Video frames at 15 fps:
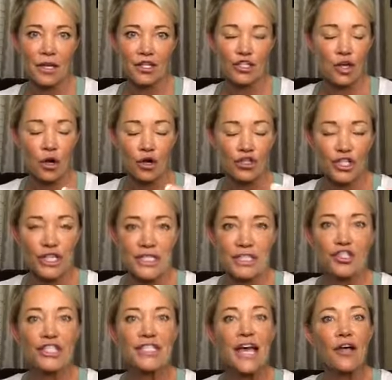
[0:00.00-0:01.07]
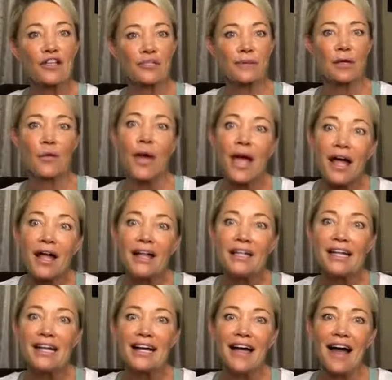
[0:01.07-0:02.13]
She tells me,
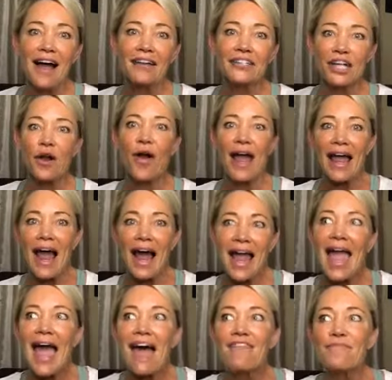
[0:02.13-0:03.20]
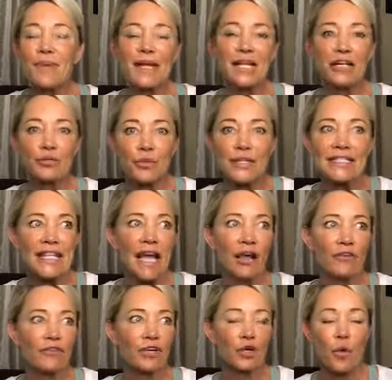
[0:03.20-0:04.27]
well, you know, I have been in
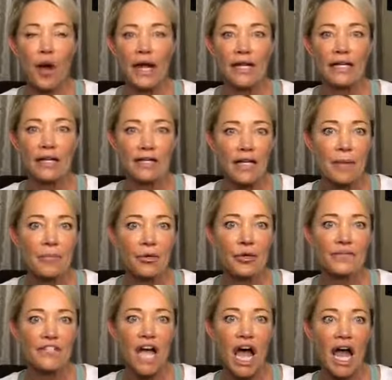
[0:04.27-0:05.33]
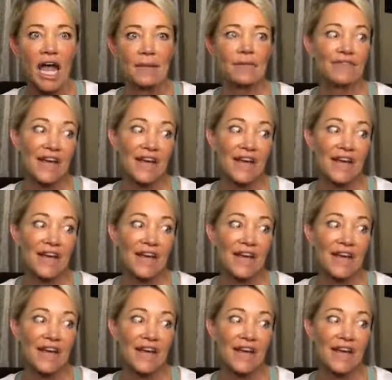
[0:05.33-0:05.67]
retail for quite a number of time.